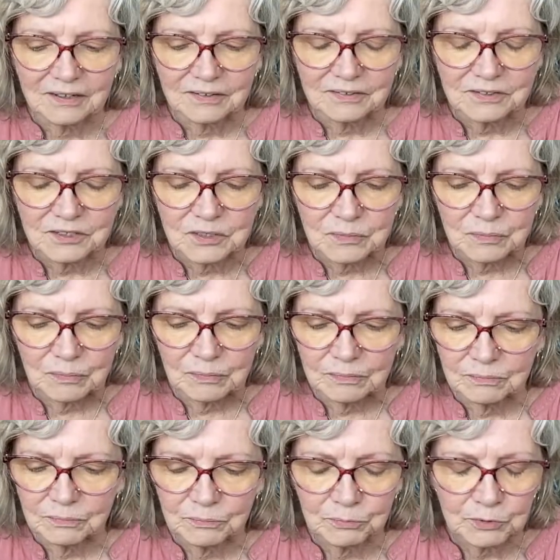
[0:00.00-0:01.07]
this
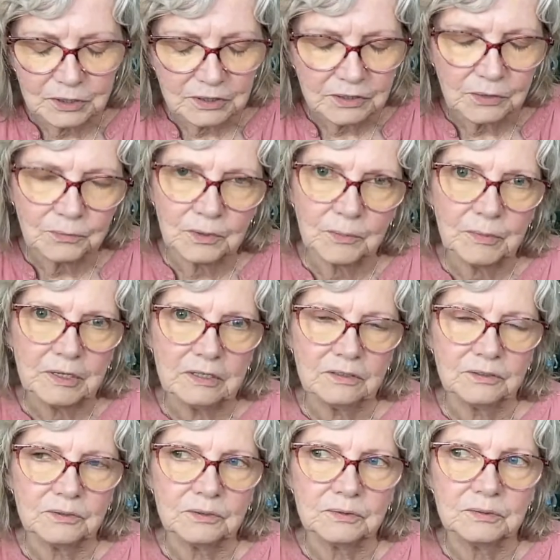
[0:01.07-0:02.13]
brilliant woman
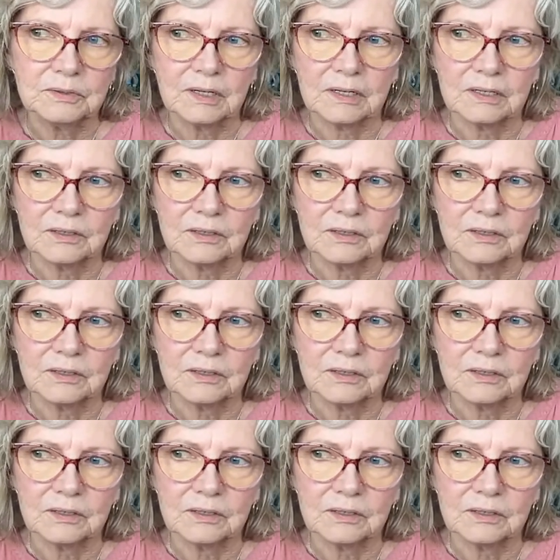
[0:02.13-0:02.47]
who